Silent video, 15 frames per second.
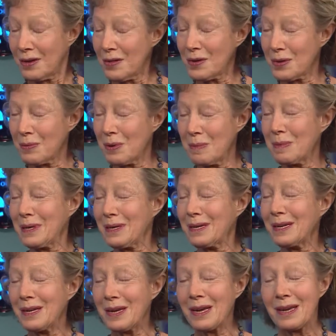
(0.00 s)
other women
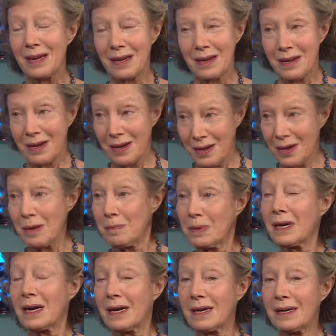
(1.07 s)

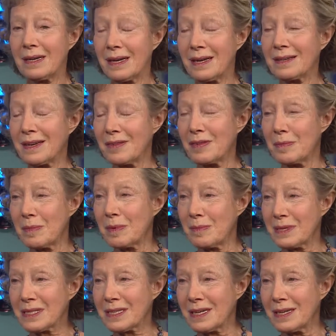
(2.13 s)
comply and give him a
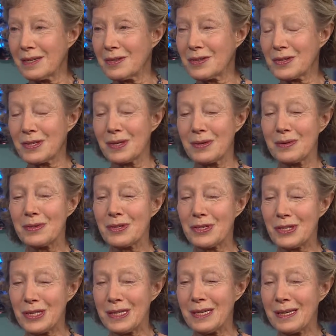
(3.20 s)
massage. So
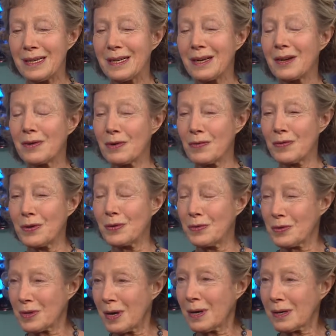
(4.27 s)
she
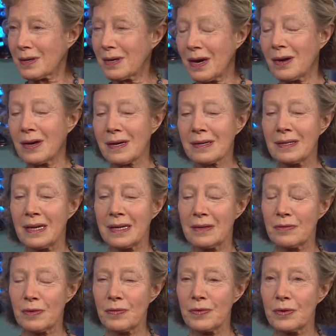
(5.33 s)
refused, our, our client
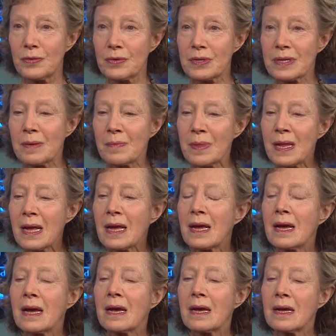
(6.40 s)
refused.
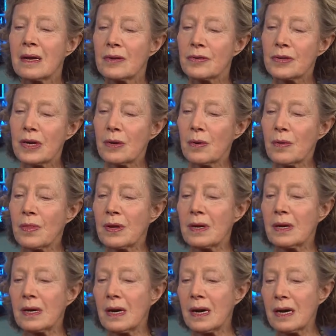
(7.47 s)
So
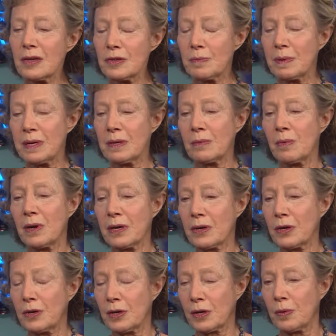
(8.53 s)
the husband wanted
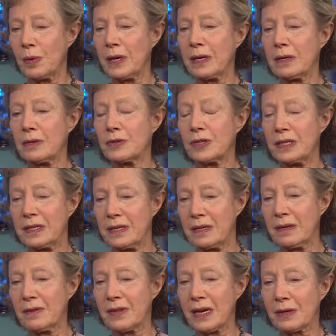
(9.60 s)
her to quit. She
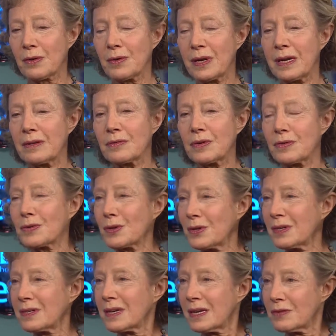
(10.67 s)
didn't. That creates a
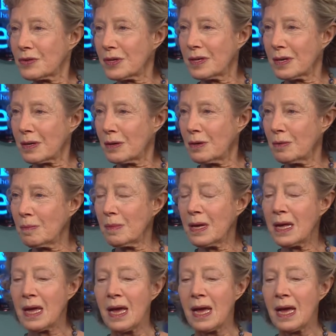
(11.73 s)
certain tension at home.